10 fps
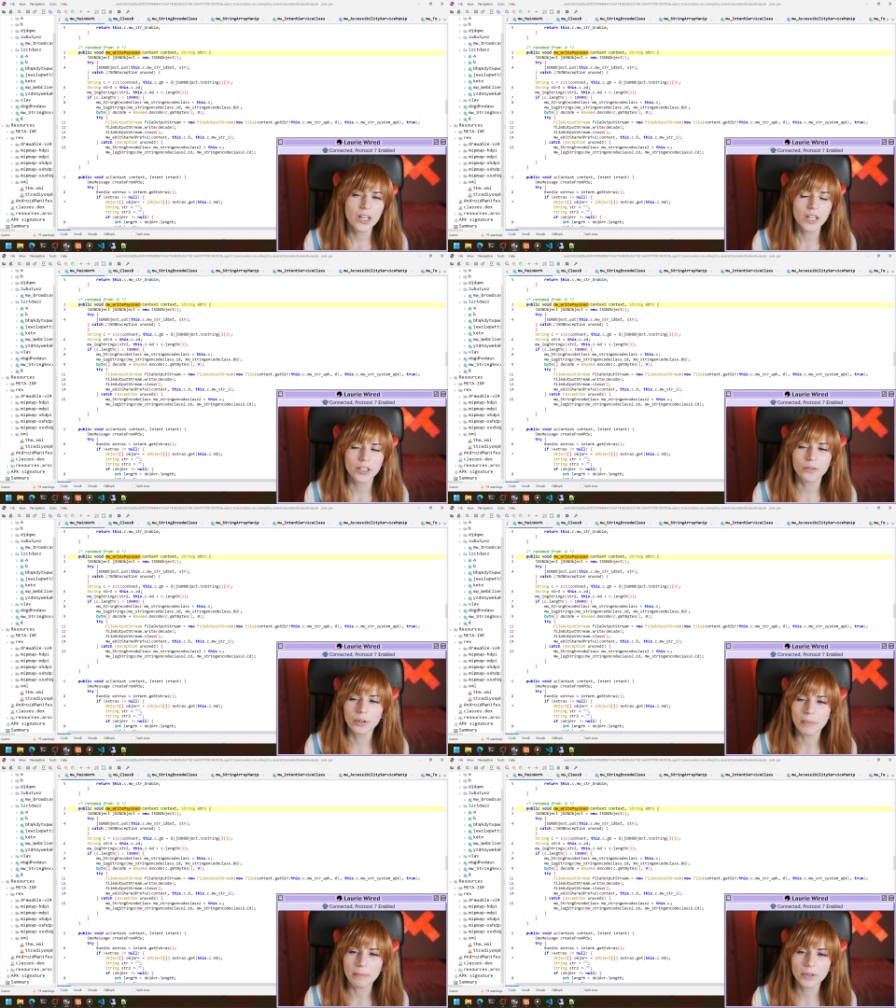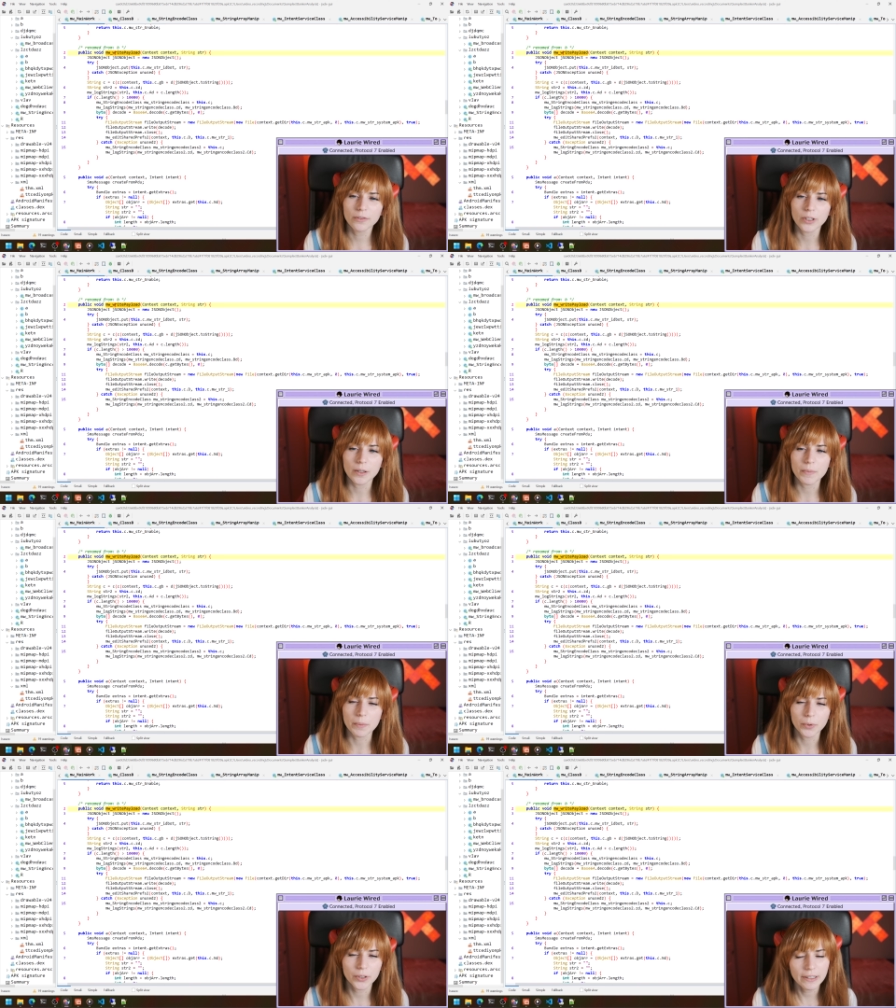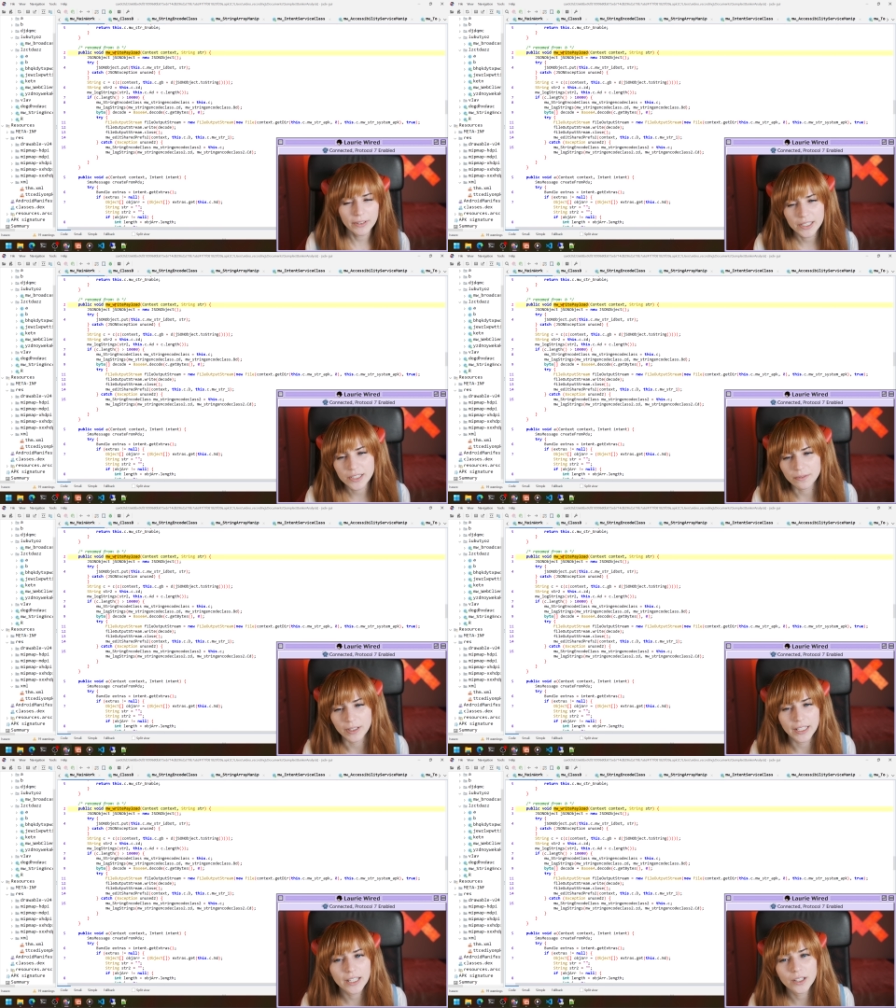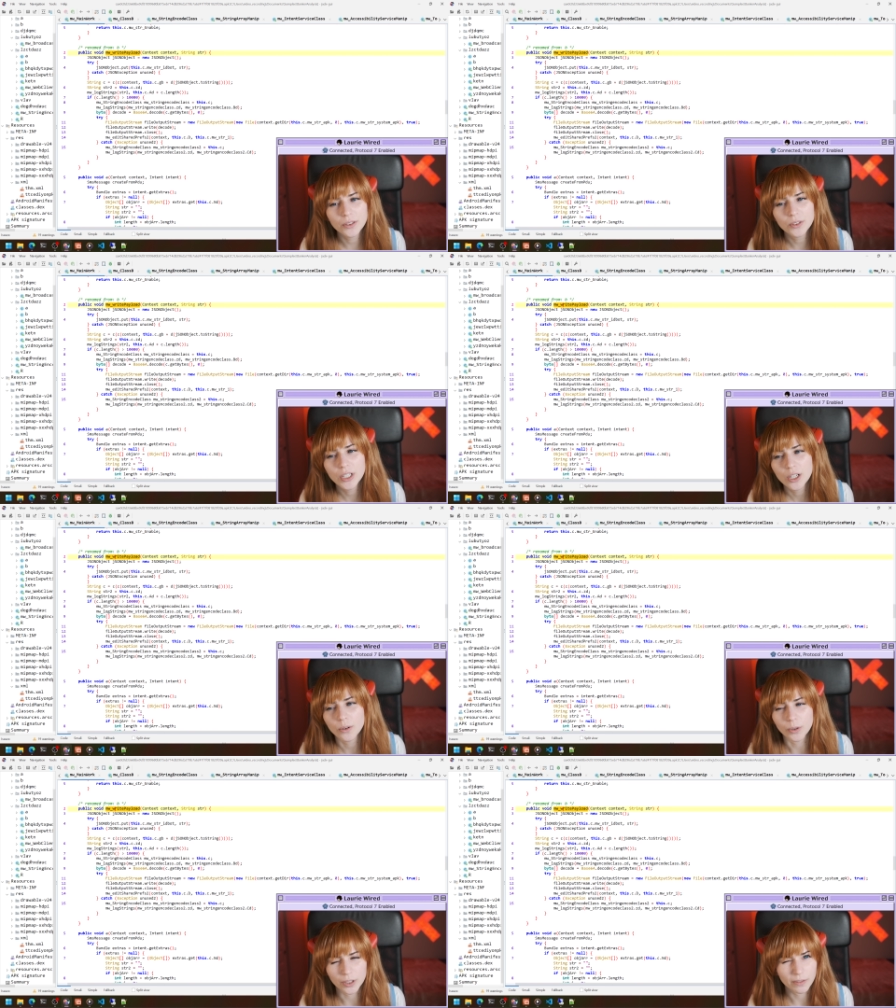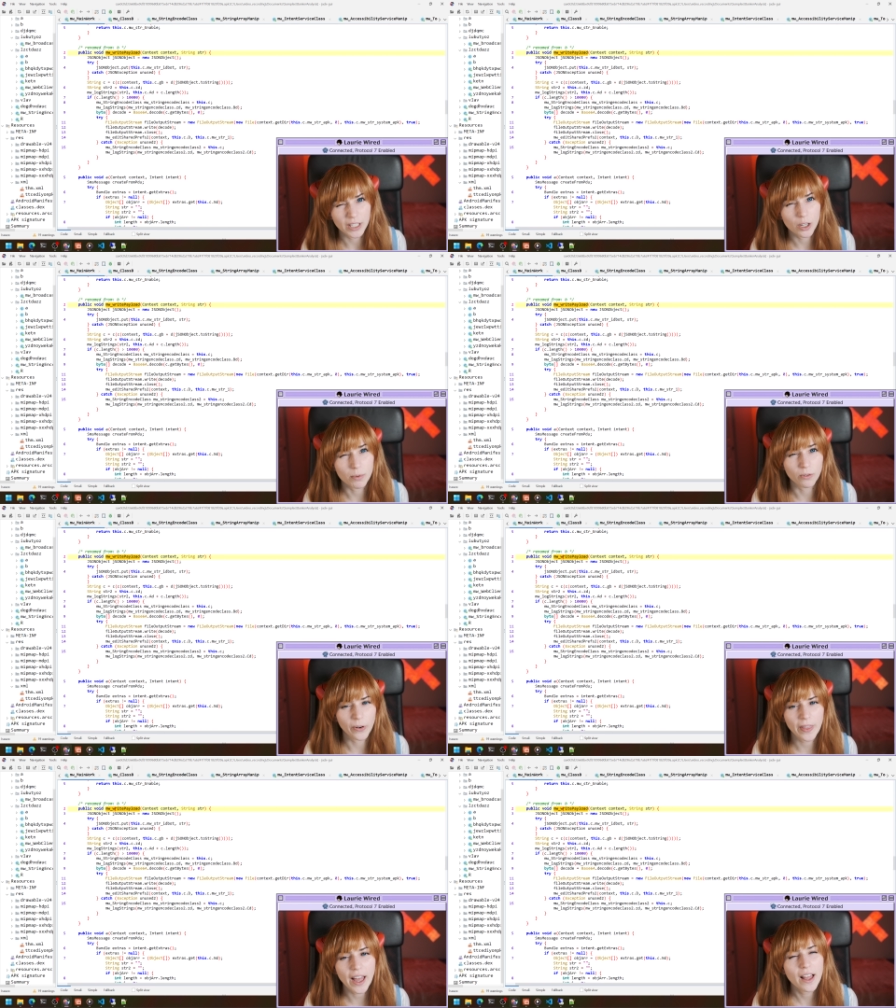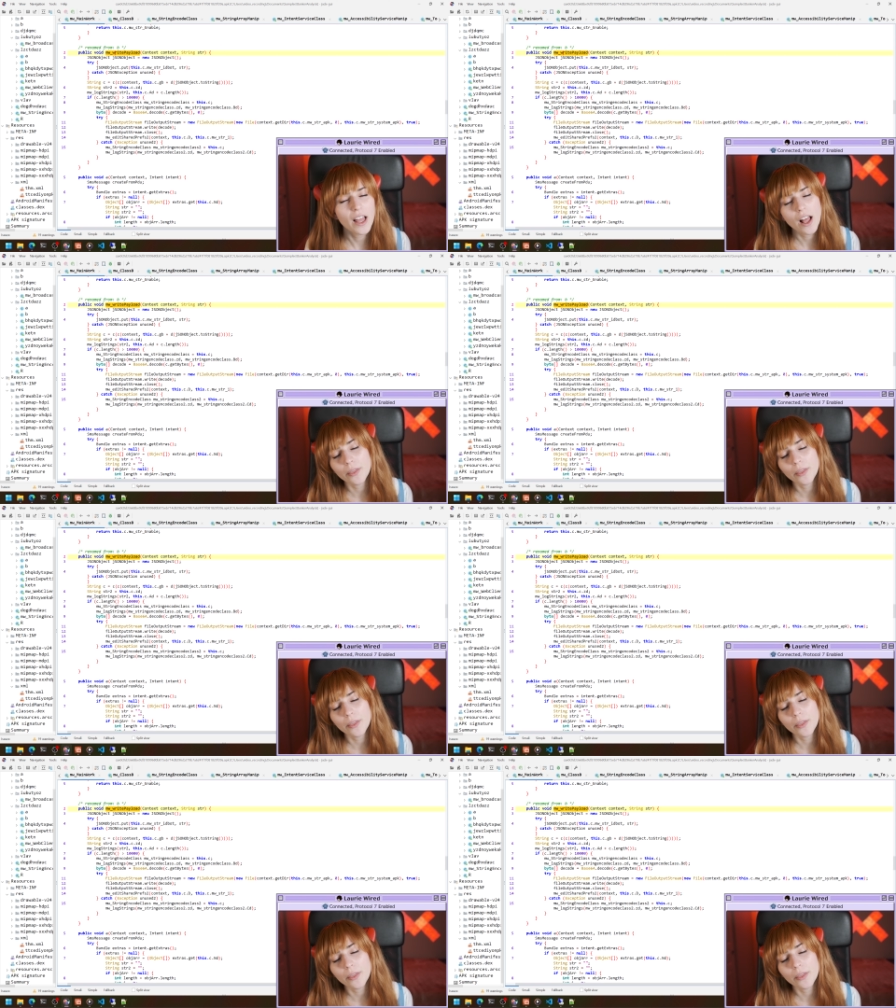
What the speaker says: you remember from the previous video or a video before that,